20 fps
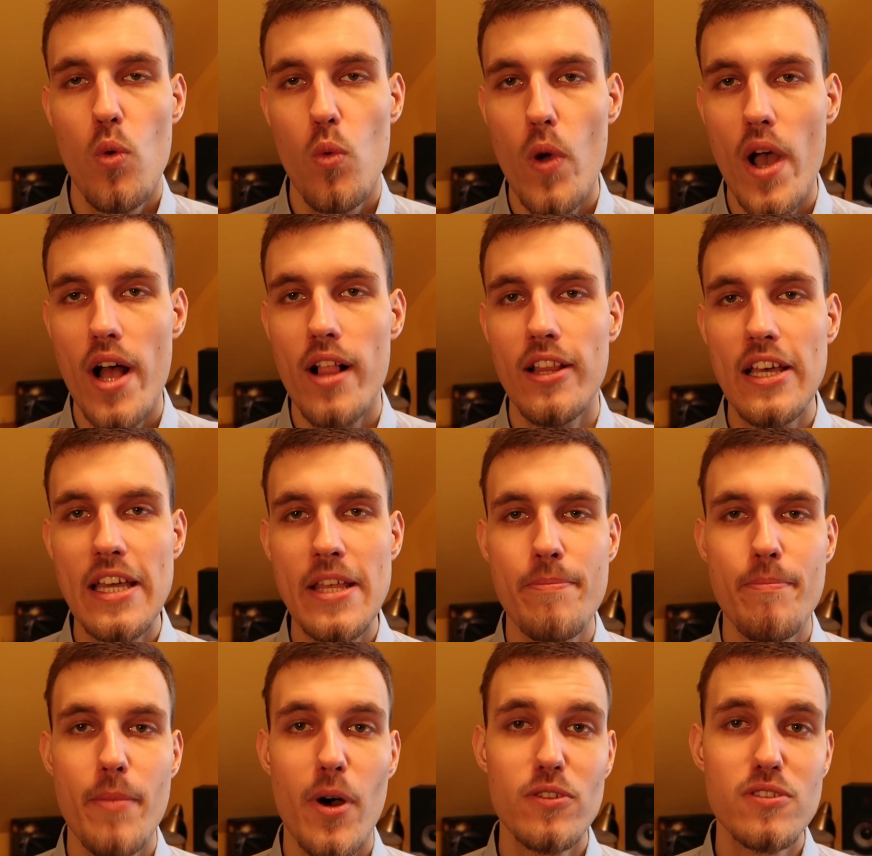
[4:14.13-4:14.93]
Well,
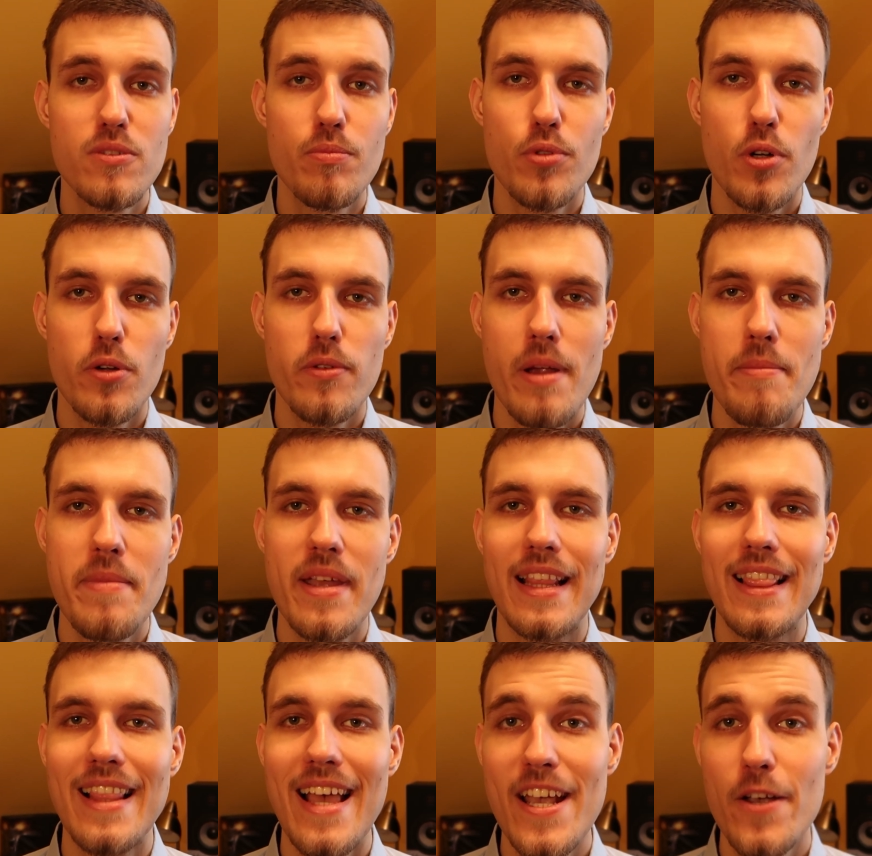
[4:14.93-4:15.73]
in most
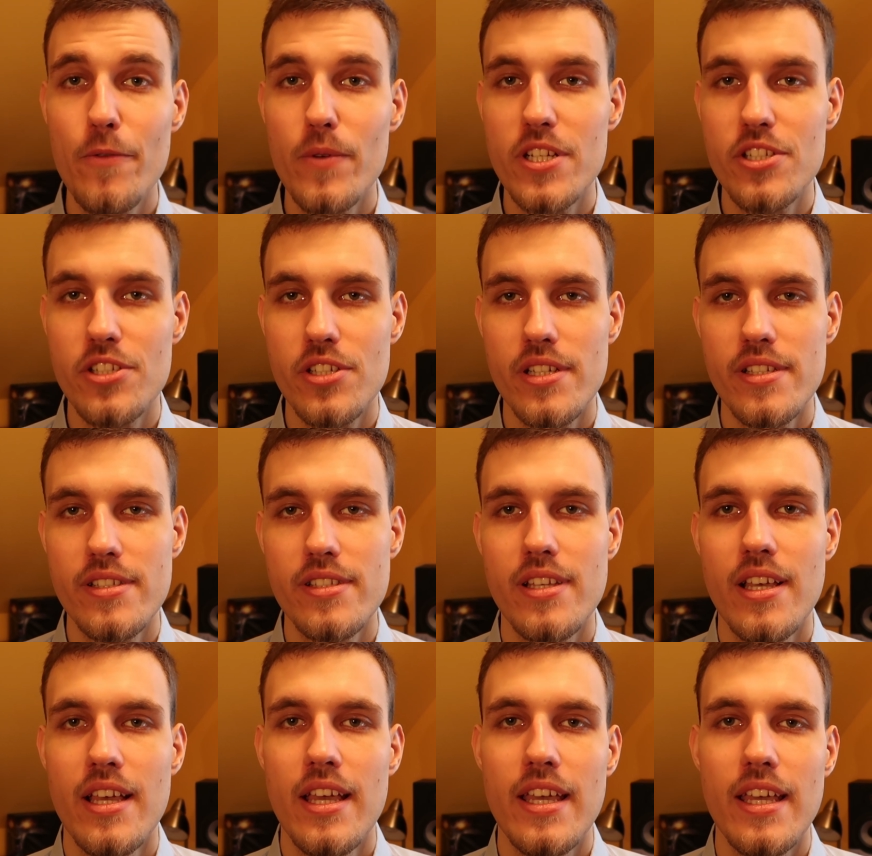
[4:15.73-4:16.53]
programming
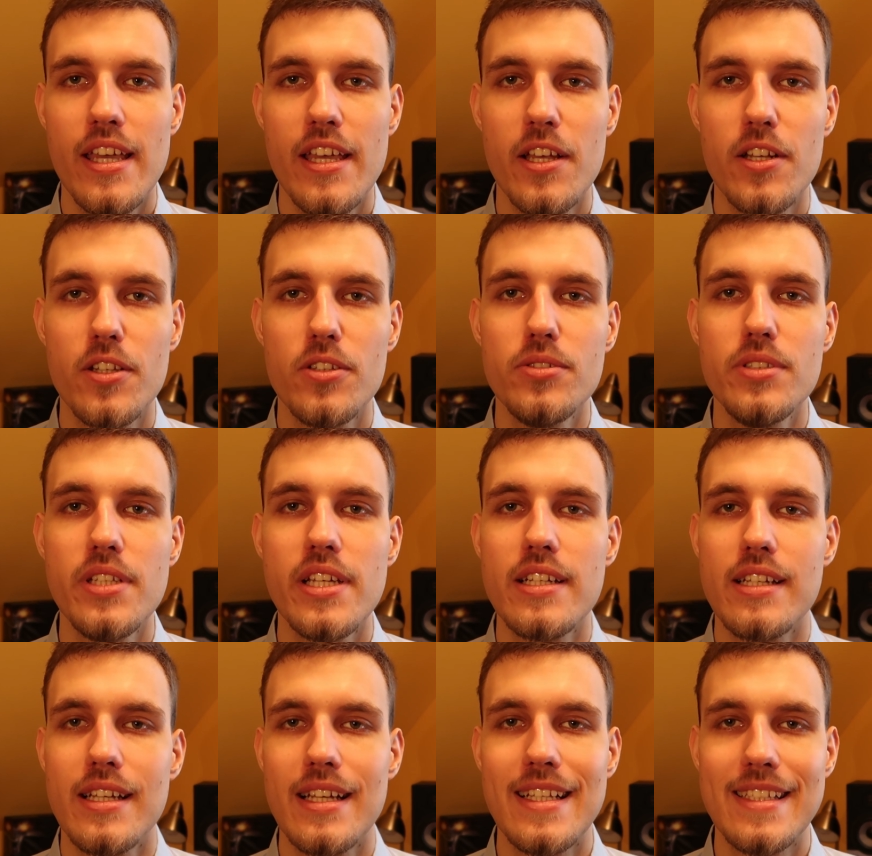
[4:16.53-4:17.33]
languages,
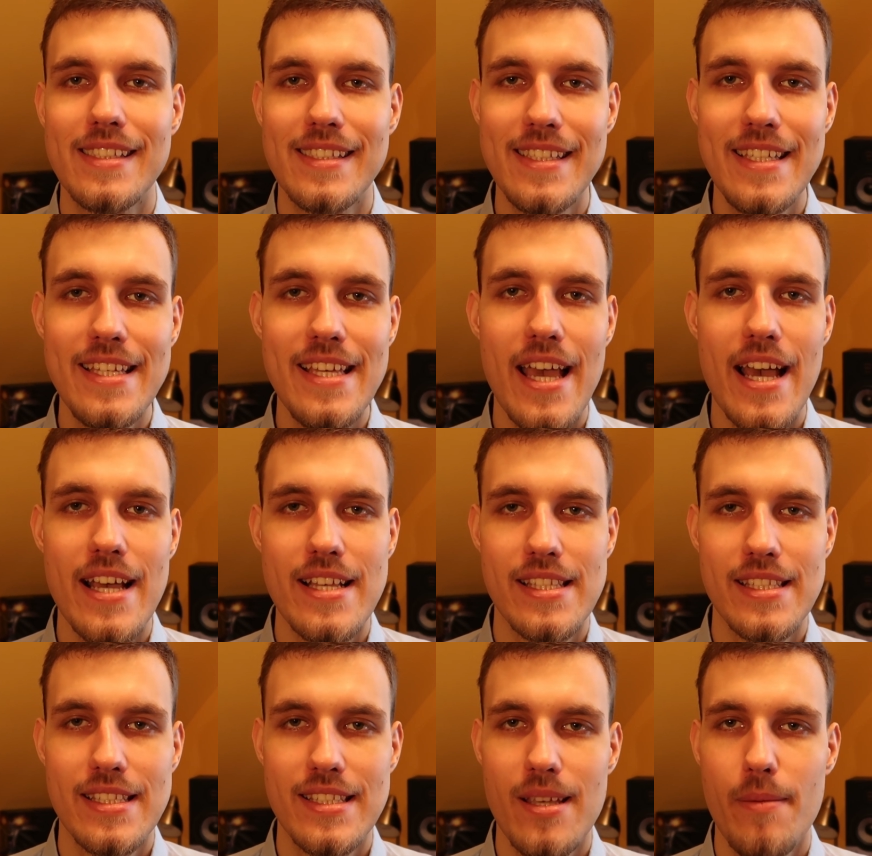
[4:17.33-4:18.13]
including C
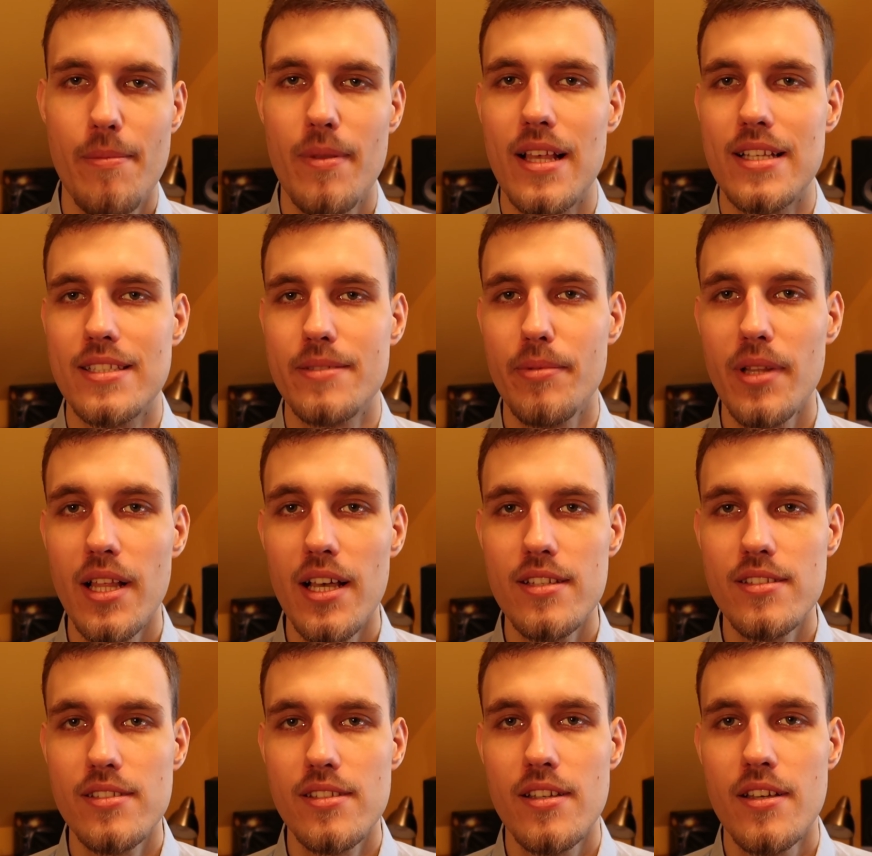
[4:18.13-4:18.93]
and C++,
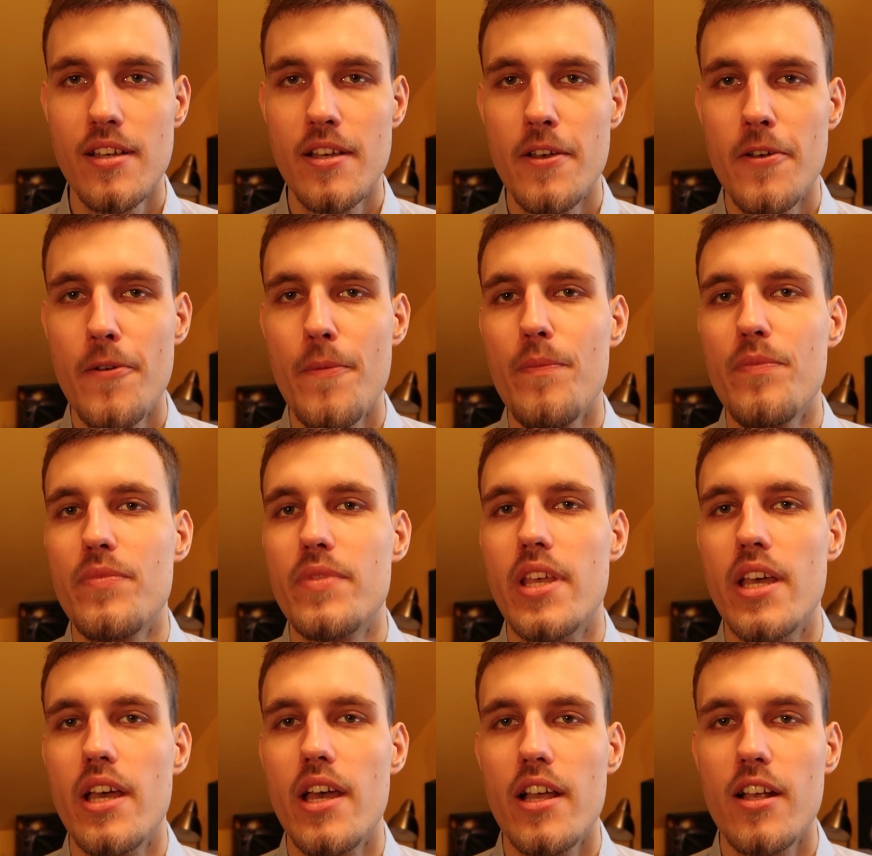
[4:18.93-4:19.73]

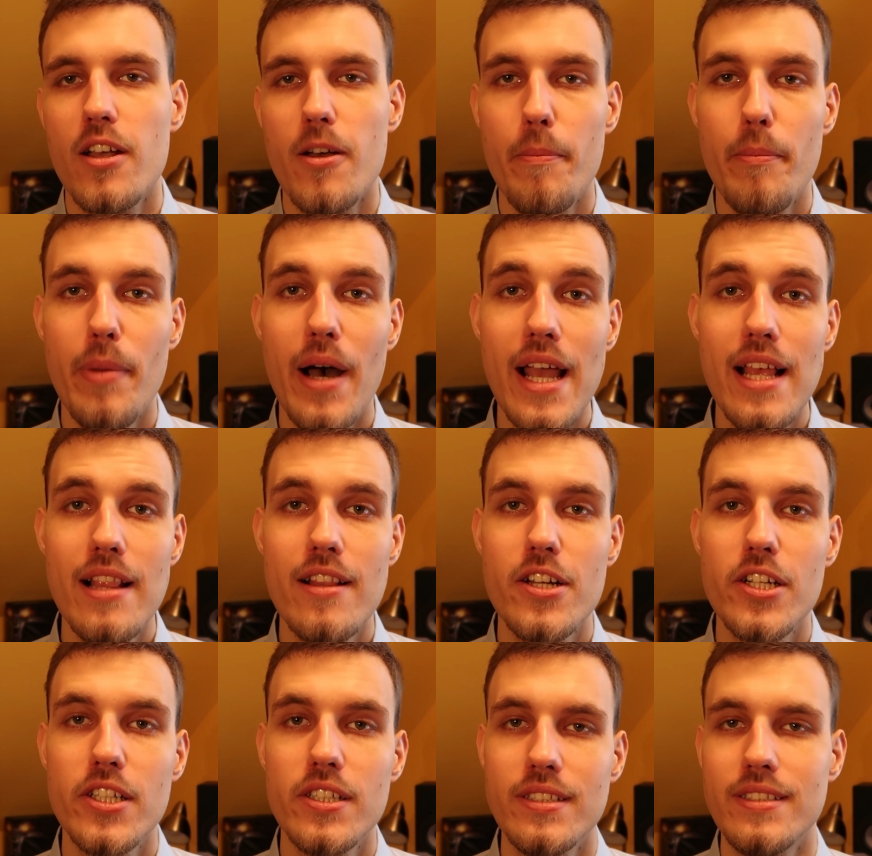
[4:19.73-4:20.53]
the
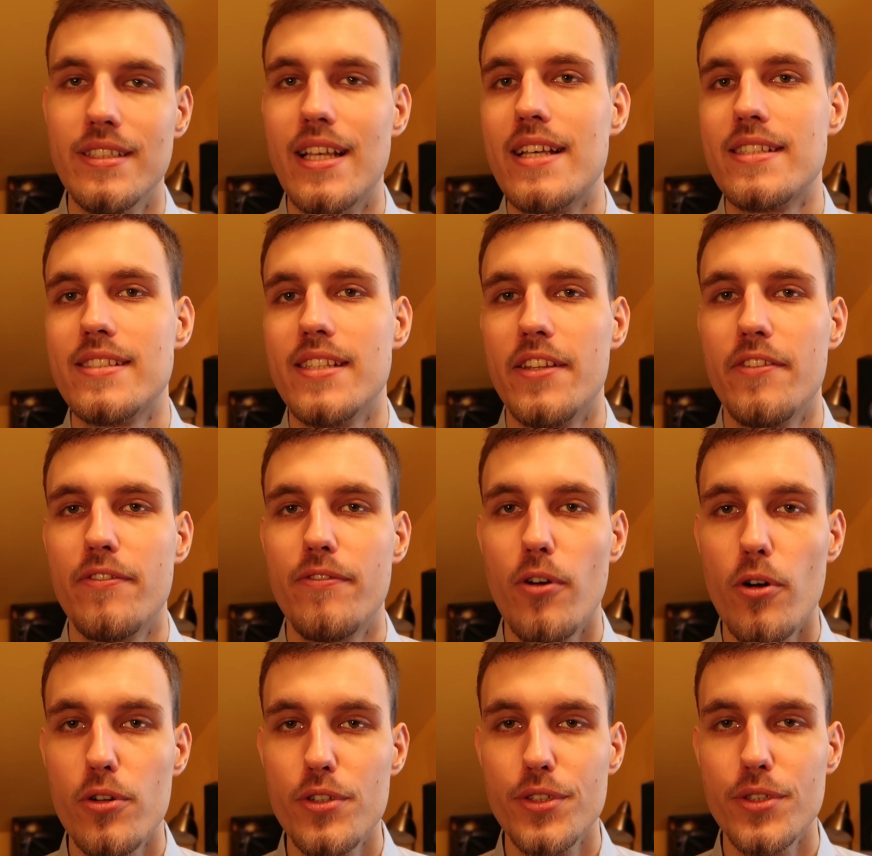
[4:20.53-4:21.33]
compiler does that
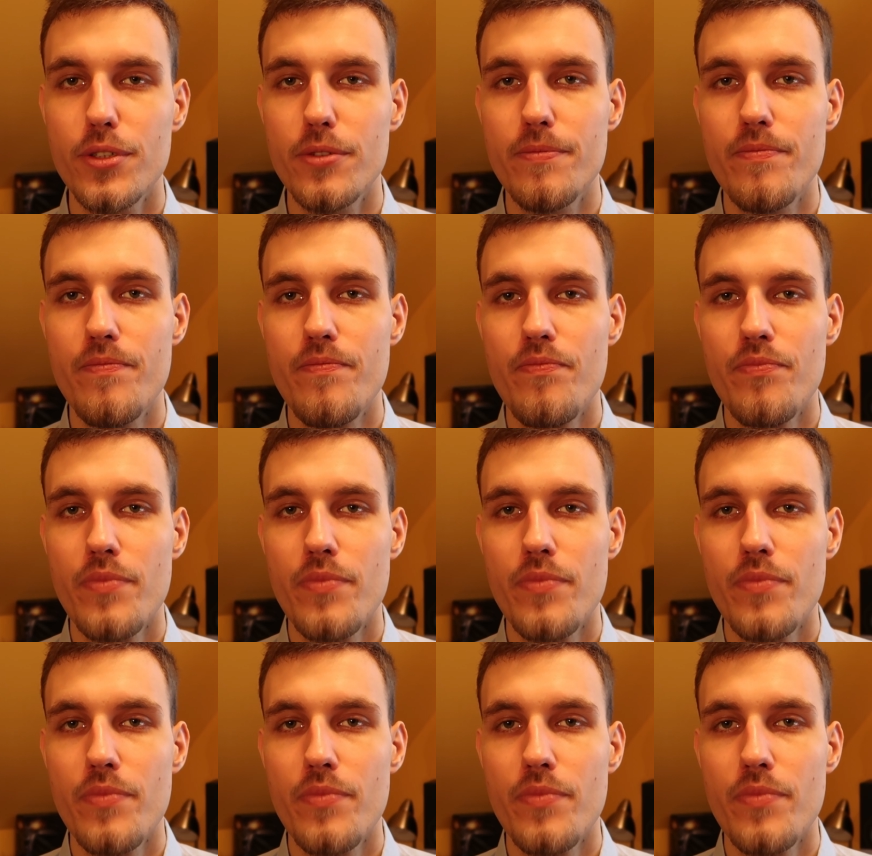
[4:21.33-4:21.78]
for you.